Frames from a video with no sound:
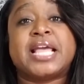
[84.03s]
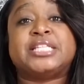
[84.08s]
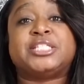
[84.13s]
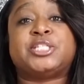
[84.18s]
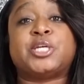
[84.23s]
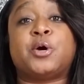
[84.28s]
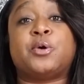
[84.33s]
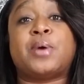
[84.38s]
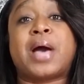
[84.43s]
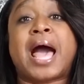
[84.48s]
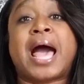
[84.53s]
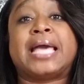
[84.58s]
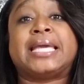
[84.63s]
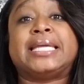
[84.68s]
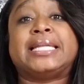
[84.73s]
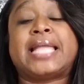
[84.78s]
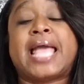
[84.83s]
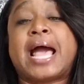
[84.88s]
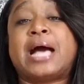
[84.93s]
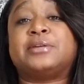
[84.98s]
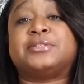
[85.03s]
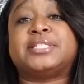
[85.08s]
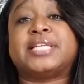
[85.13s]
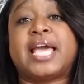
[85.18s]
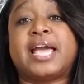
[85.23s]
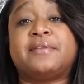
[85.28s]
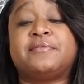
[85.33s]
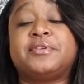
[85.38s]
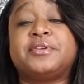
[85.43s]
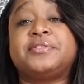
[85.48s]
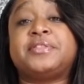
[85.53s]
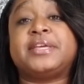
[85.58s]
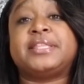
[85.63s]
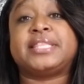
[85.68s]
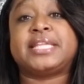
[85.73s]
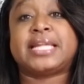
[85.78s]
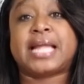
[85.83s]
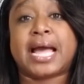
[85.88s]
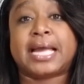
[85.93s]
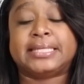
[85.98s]
So I can house
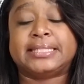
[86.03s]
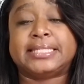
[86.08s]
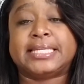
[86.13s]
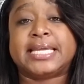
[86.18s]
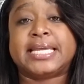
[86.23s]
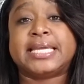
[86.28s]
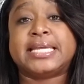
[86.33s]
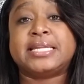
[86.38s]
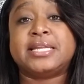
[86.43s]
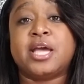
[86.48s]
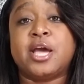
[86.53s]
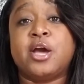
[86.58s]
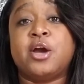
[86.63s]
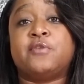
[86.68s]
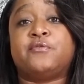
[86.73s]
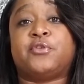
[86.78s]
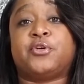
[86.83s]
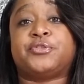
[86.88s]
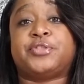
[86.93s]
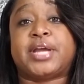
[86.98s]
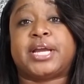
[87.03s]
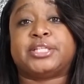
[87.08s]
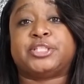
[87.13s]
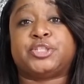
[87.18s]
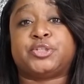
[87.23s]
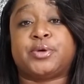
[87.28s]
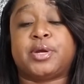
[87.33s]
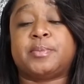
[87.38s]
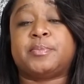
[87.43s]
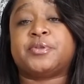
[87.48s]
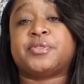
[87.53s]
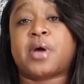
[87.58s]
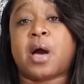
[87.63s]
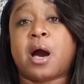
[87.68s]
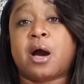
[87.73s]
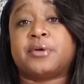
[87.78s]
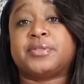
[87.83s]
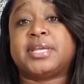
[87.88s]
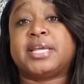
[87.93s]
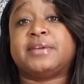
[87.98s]
everything that I need for that trip with
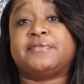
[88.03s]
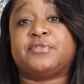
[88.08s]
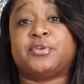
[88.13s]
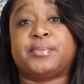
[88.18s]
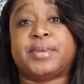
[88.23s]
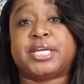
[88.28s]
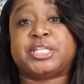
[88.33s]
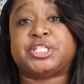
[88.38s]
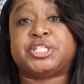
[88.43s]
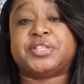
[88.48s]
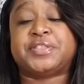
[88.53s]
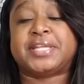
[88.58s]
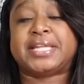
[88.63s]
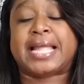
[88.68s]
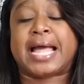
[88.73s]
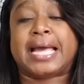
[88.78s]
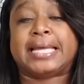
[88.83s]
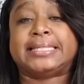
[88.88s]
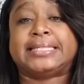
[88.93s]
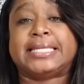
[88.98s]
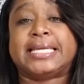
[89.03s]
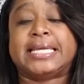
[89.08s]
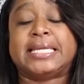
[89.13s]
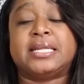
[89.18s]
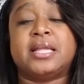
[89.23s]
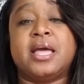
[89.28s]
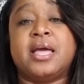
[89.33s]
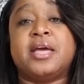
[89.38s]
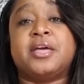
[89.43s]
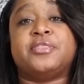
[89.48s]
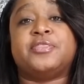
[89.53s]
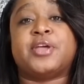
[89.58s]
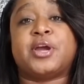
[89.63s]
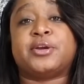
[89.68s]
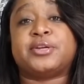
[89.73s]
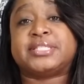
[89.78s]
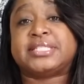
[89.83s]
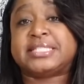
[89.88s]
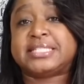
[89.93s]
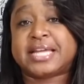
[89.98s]
all the information that I need.
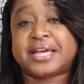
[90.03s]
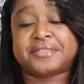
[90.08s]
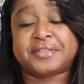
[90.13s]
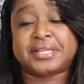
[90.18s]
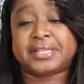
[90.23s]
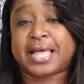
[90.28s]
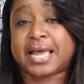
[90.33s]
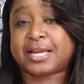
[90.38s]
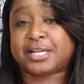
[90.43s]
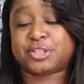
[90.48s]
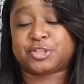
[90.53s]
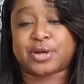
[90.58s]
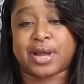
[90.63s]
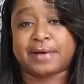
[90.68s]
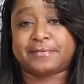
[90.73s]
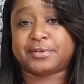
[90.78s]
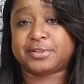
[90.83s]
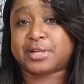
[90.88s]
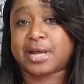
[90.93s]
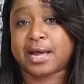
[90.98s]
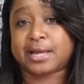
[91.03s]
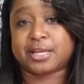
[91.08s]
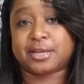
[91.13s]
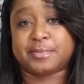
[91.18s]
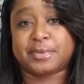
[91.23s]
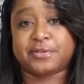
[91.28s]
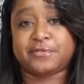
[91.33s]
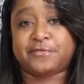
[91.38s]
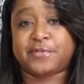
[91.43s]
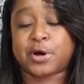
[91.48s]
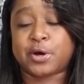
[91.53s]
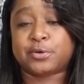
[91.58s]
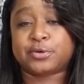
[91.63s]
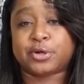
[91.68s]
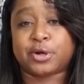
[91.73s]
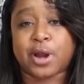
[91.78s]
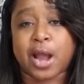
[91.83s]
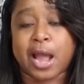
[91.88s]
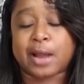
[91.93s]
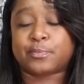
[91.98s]
There's nothing like a travel document
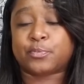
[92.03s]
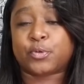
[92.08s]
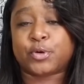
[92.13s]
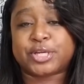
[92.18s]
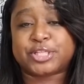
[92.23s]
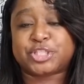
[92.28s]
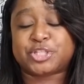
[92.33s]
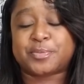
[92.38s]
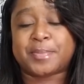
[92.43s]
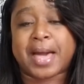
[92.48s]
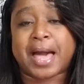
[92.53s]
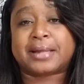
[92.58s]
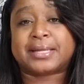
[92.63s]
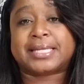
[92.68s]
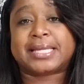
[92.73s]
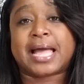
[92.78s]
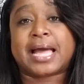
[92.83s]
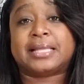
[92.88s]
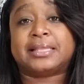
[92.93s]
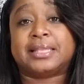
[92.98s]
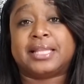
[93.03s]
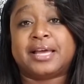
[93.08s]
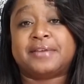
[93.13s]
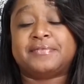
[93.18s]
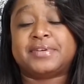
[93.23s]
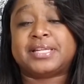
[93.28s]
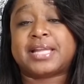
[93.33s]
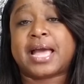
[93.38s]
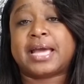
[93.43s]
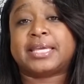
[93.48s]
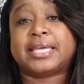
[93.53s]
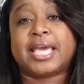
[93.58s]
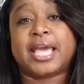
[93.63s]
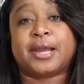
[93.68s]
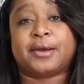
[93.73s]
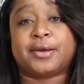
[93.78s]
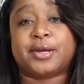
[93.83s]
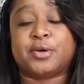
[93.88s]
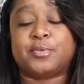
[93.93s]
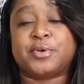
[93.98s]
folder. I preach about it. I love it. I
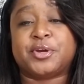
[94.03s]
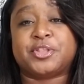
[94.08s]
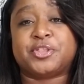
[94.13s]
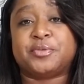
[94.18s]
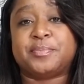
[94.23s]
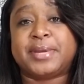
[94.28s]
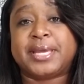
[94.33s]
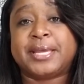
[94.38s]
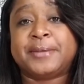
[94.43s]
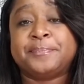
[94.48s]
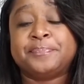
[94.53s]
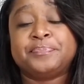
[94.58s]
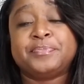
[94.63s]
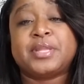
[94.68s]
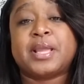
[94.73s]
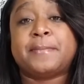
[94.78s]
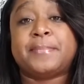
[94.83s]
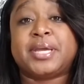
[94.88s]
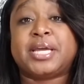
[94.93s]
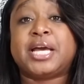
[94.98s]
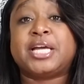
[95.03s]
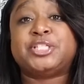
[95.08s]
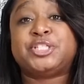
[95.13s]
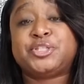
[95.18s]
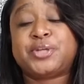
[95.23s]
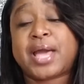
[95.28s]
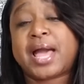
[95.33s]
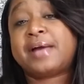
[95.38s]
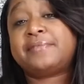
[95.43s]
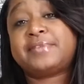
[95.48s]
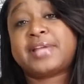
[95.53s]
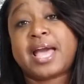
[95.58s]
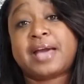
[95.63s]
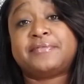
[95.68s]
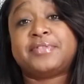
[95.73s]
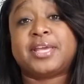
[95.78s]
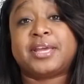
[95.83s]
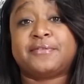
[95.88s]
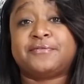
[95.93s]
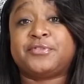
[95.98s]
carry it with me because you have to
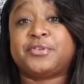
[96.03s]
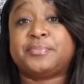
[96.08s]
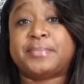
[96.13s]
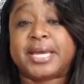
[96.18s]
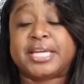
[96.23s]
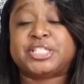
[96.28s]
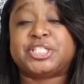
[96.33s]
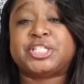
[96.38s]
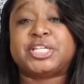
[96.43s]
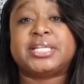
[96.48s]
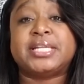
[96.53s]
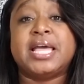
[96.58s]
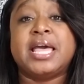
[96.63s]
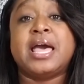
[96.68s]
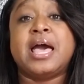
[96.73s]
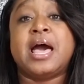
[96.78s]
have the information